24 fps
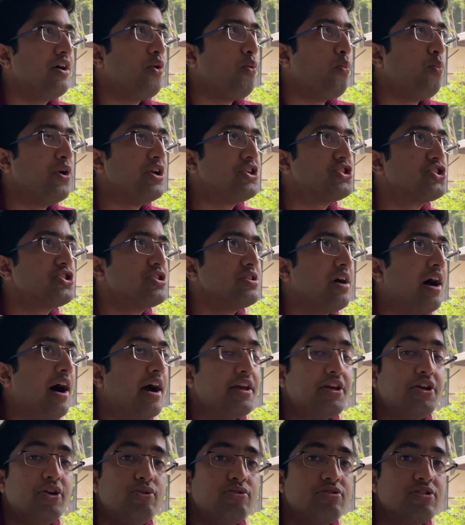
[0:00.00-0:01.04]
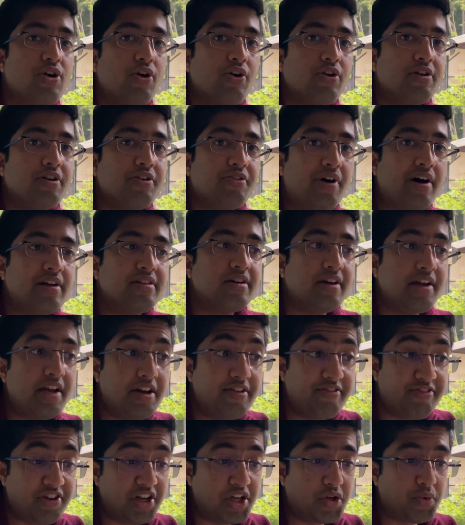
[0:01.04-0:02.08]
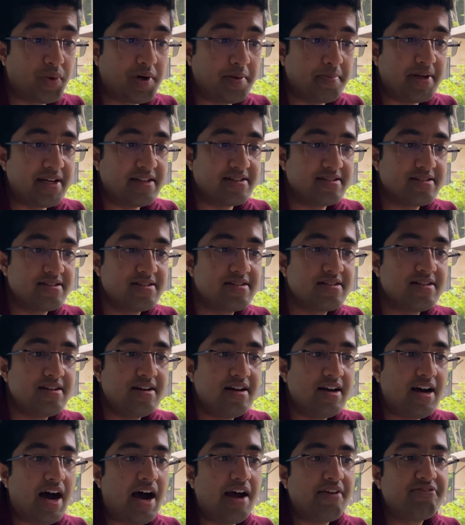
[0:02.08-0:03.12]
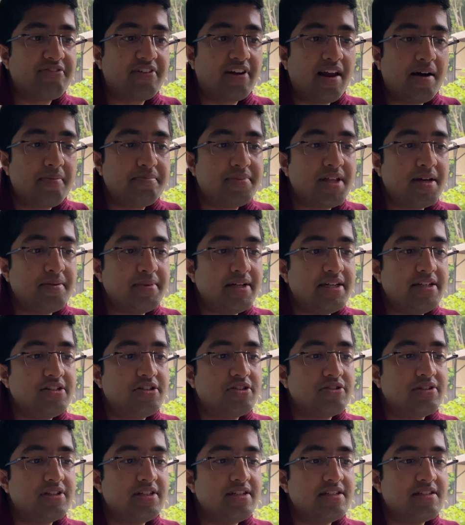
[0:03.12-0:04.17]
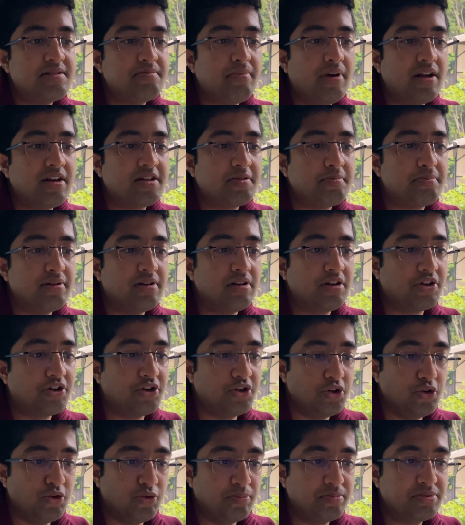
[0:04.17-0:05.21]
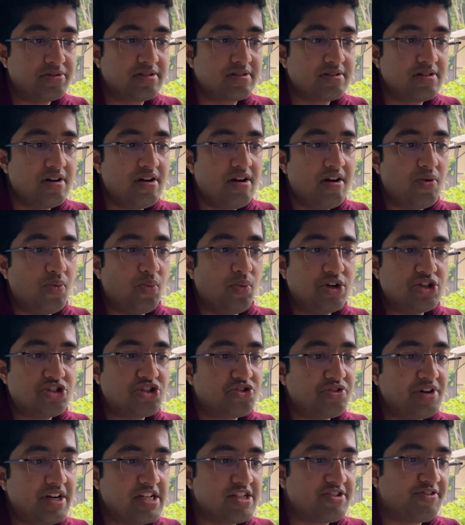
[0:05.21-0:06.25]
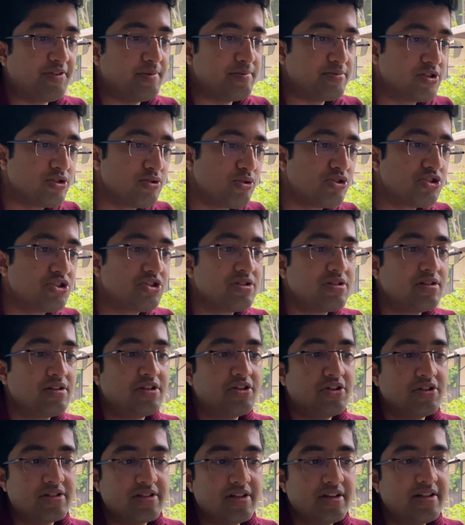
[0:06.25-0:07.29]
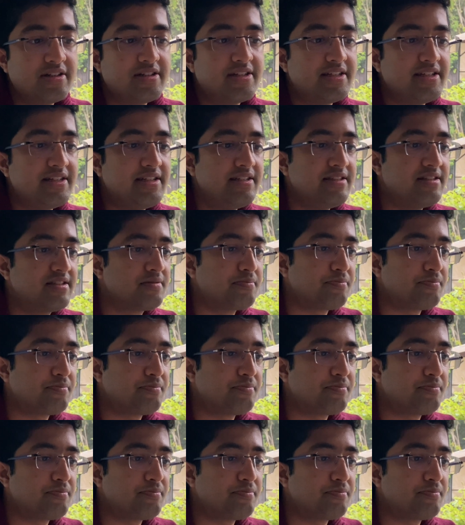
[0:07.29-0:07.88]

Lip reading: which I use on a rather infrequent basis, I've clubbed them into these multiple groups, which range from social, utilities,